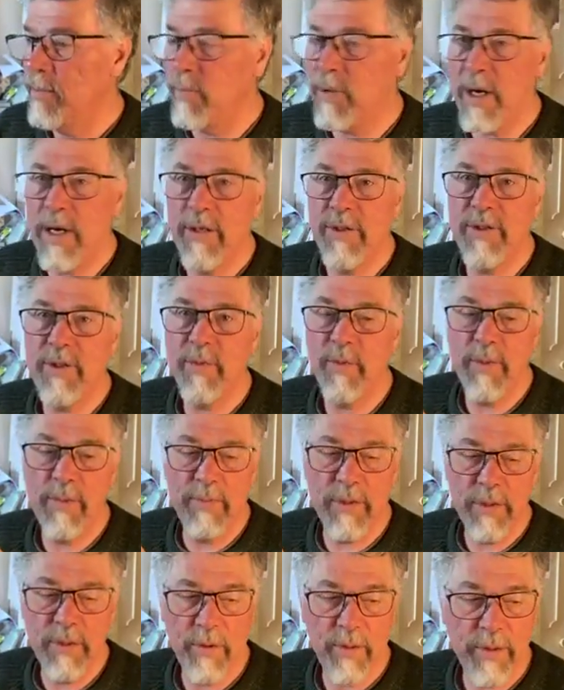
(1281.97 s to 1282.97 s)
the prayers that
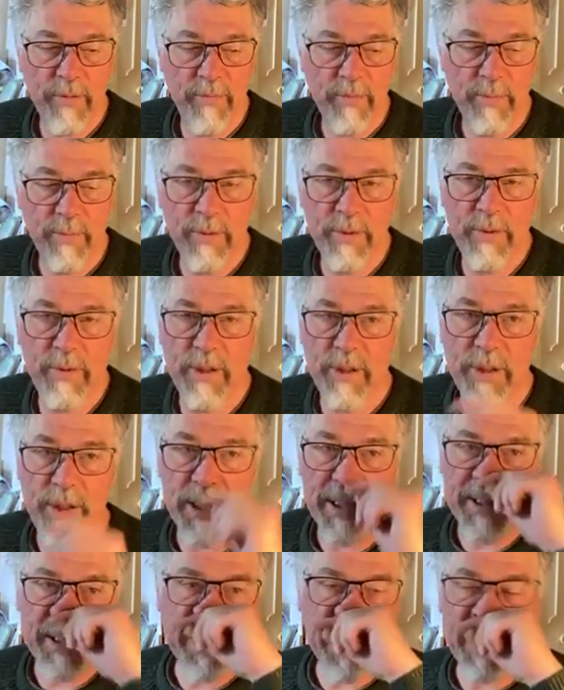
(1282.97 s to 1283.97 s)
we've been doing from
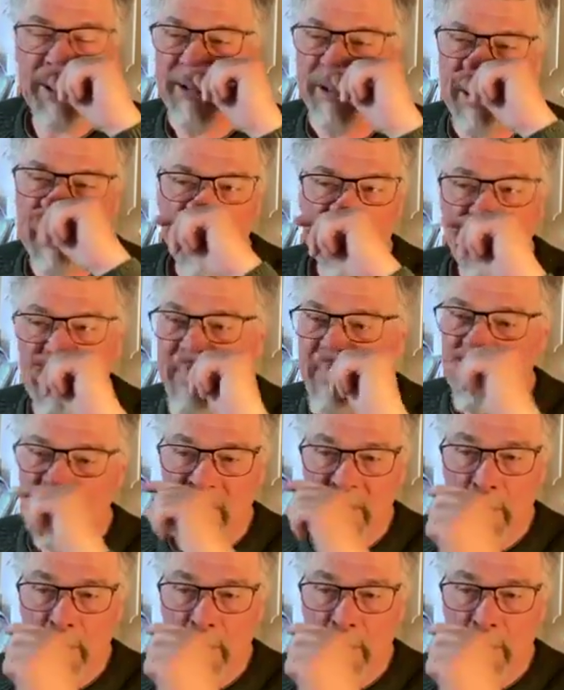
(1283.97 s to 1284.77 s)
Patricia, etc.,